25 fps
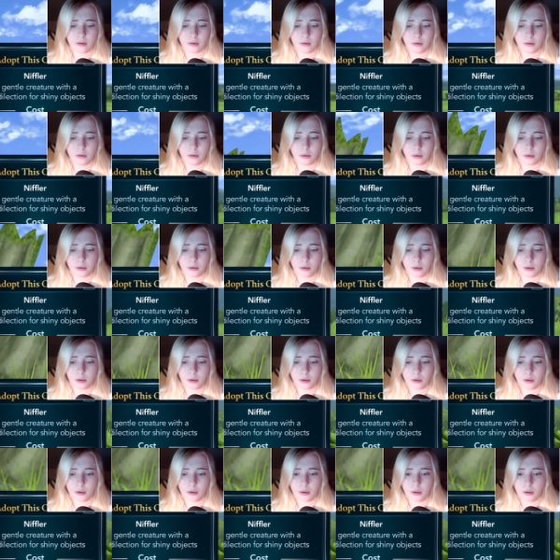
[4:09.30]
Ooh.
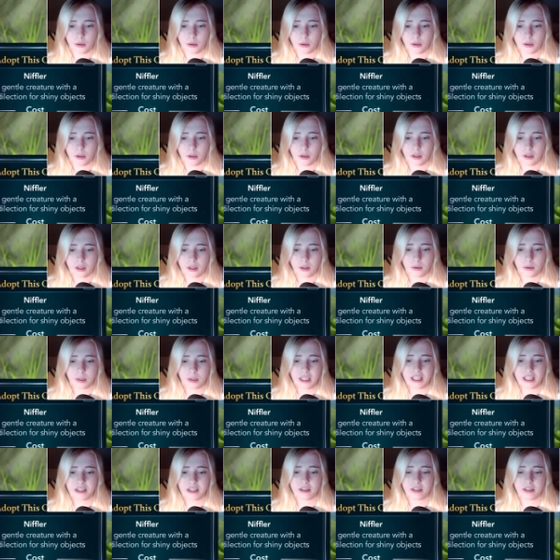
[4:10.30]

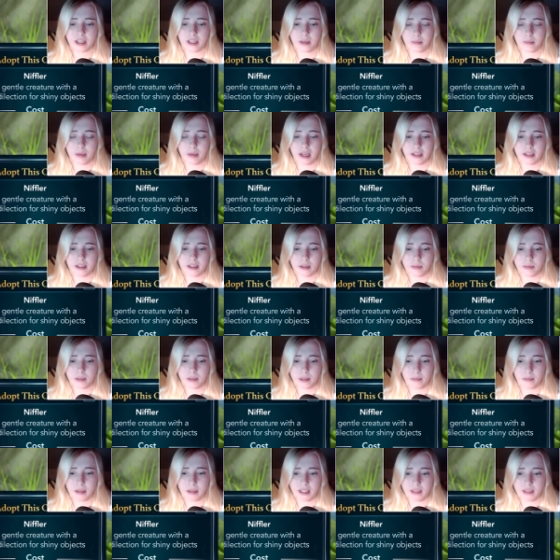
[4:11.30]
Creatures can be
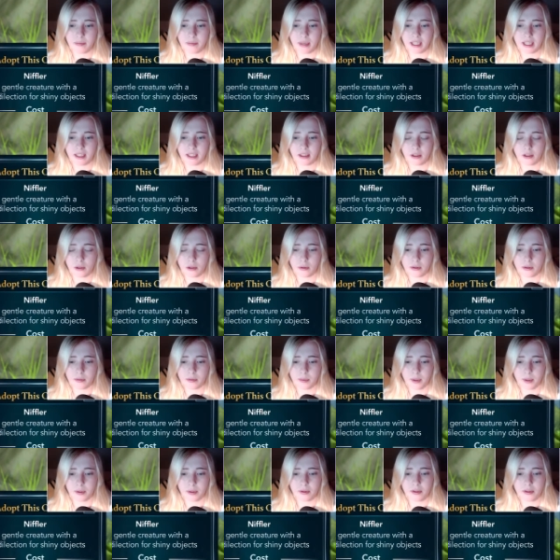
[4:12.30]
adopted by spending
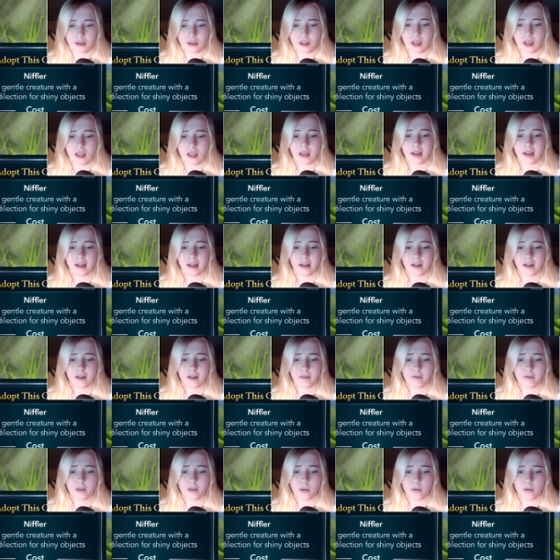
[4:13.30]
notebooks. Here are a
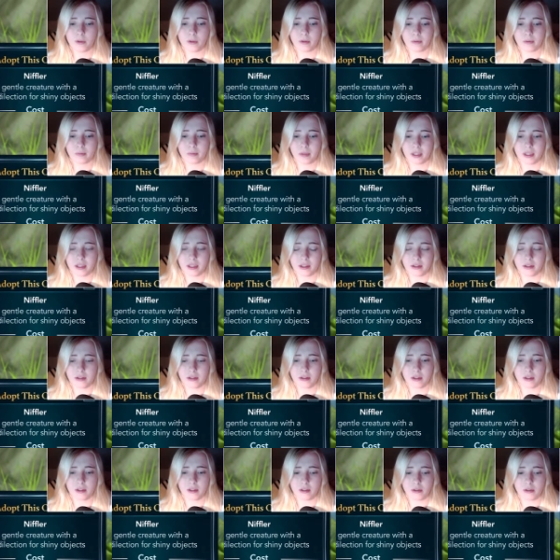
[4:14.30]
few
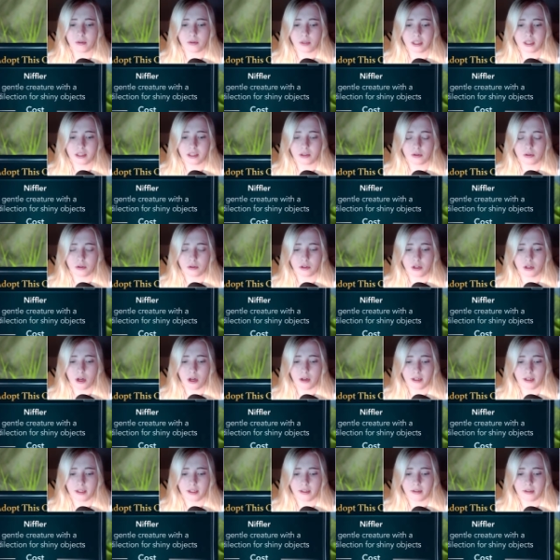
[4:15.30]
notebooks to get you
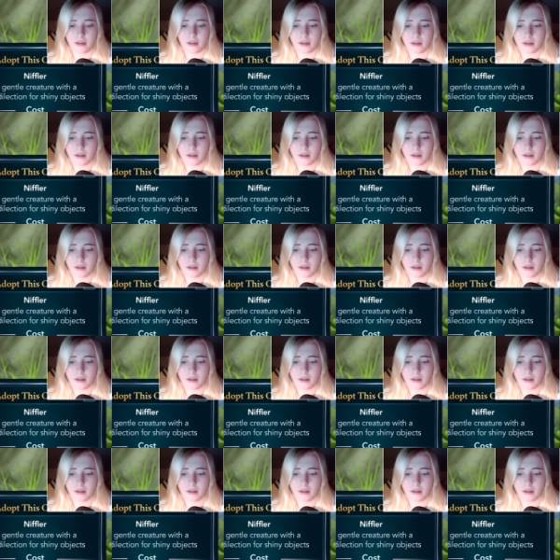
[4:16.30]
started.